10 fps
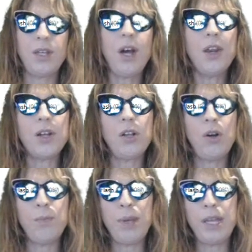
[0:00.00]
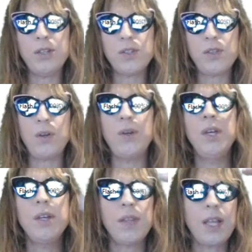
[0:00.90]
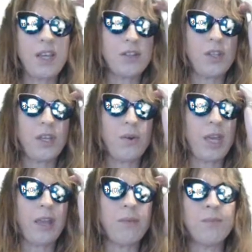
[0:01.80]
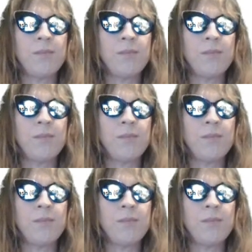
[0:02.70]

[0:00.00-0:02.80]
canonical homepage, so that's actually okay.